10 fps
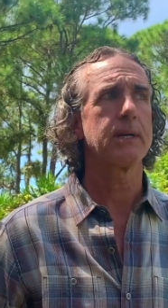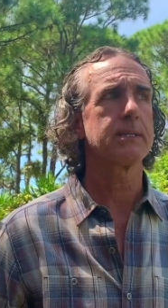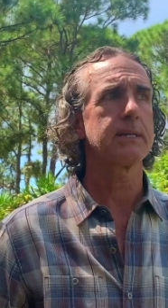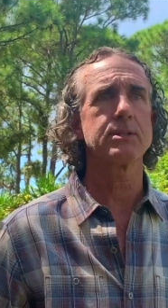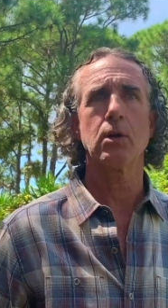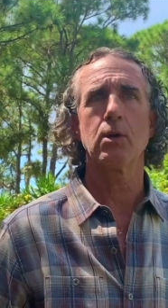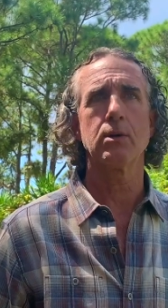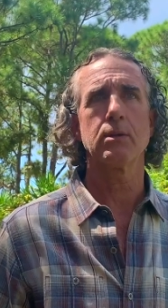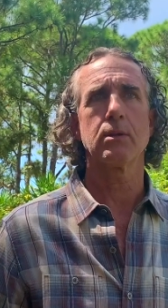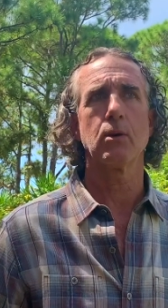it doesn't
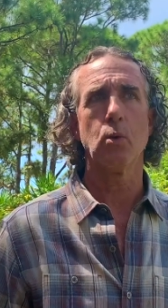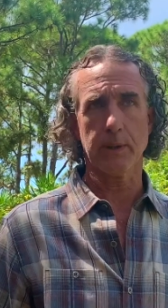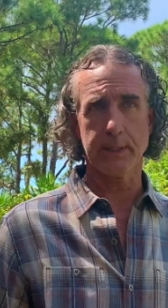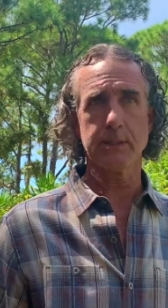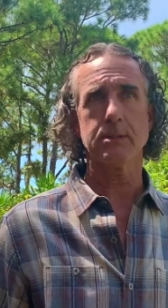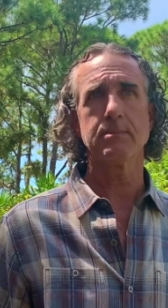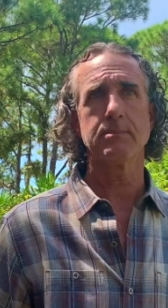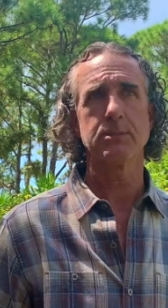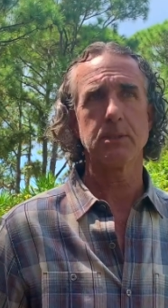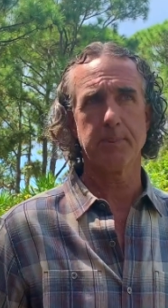hurt the
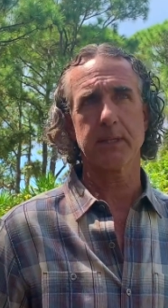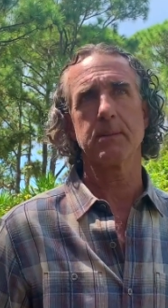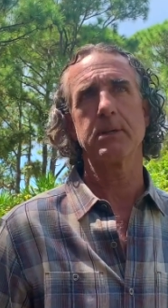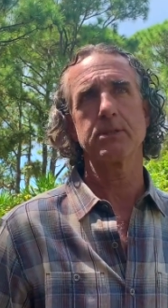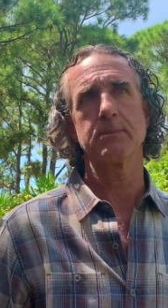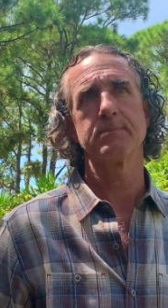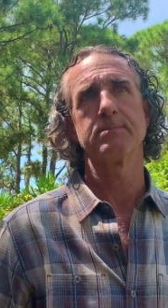organism to pick the mushroom.